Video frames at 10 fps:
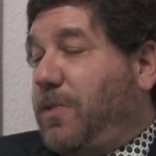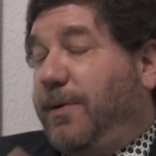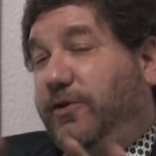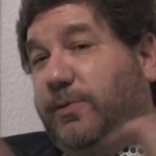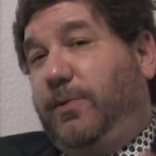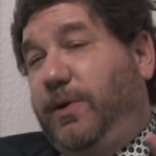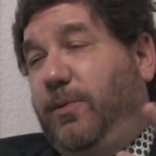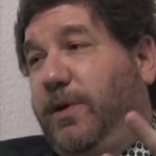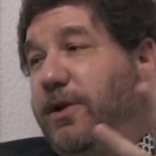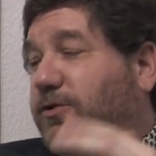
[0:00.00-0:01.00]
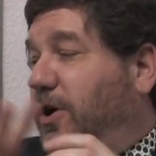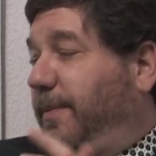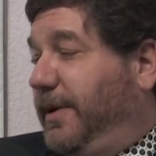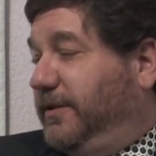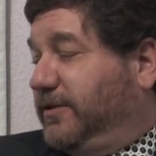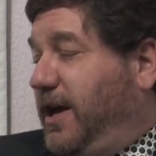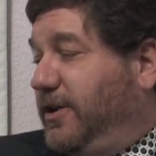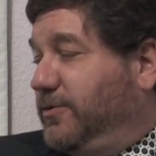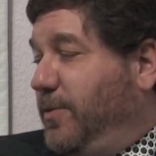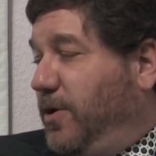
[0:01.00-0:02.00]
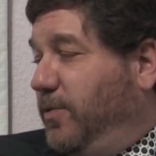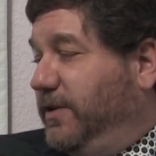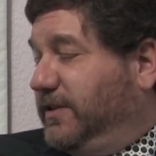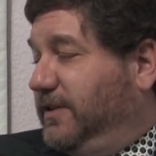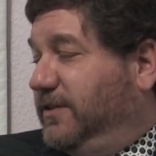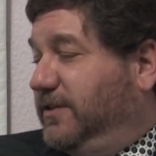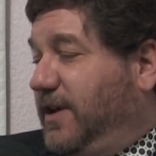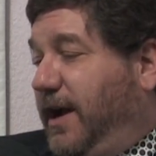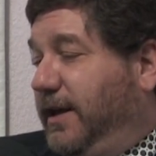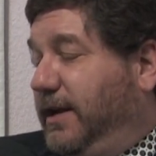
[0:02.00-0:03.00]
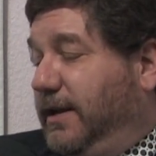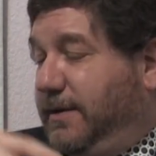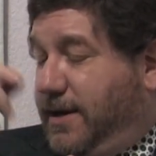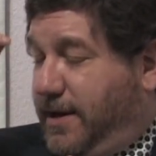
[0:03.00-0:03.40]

because we could talk about the Scottish Malt Whisky Society